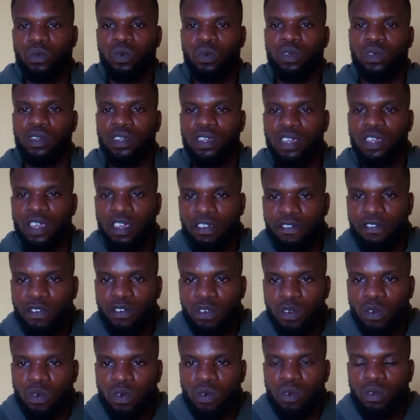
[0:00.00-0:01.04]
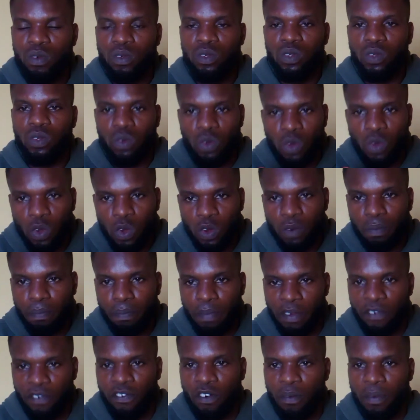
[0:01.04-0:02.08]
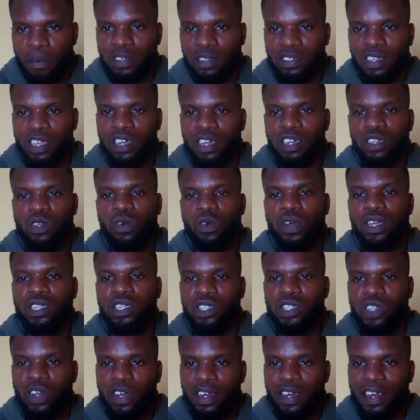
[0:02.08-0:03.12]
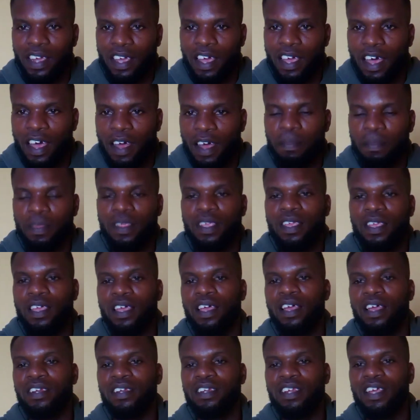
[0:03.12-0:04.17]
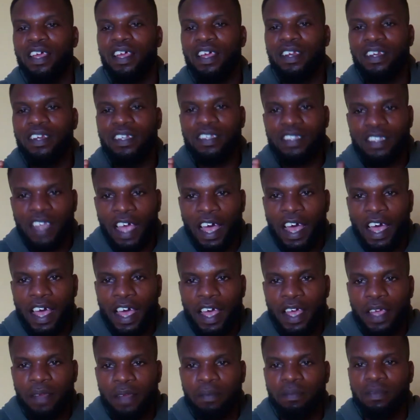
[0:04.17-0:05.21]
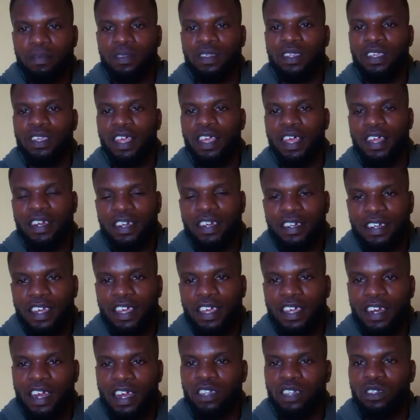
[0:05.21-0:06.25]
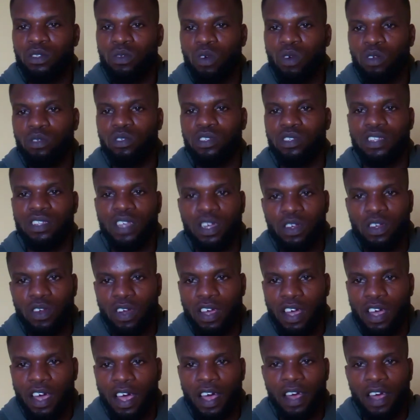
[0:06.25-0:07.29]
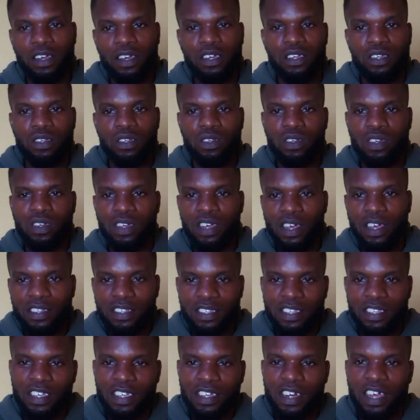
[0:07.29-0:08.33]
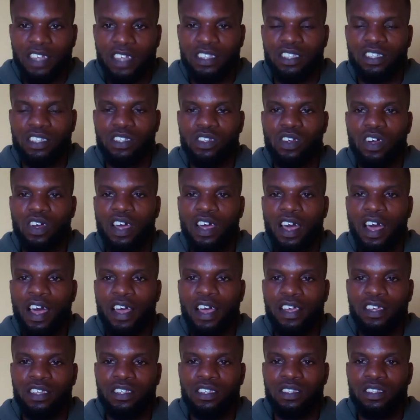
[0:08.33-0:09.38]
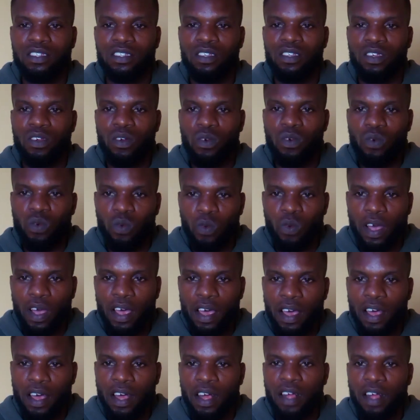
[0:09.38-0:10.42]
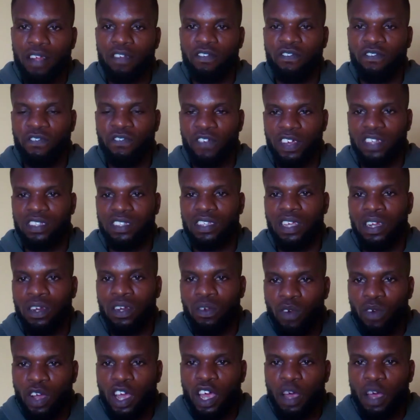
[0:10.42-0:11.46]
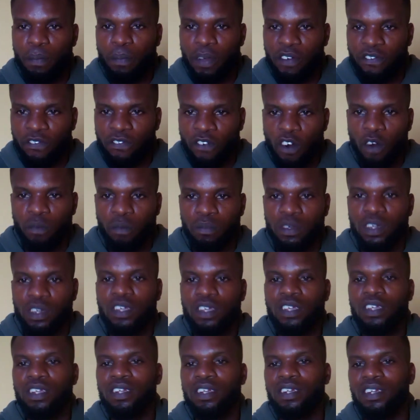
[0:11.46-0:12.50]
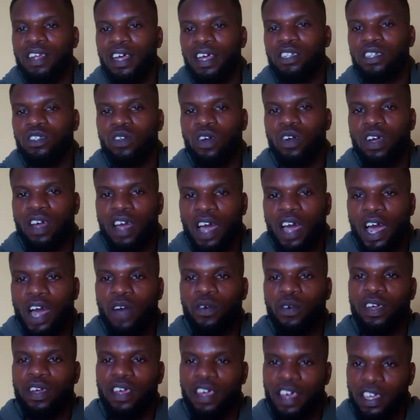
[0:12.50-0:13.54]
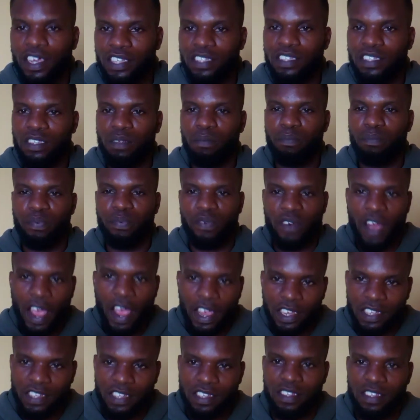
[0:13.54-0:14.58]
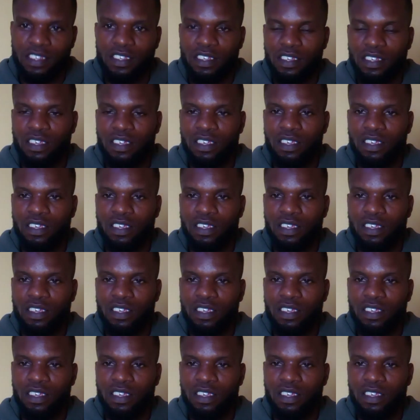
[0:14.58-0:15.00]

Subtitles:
will give you good performance and you will enjoy the car. And anytime any day that you want to sell your car, you can see that your car is well fixed and well performed, that your car will get price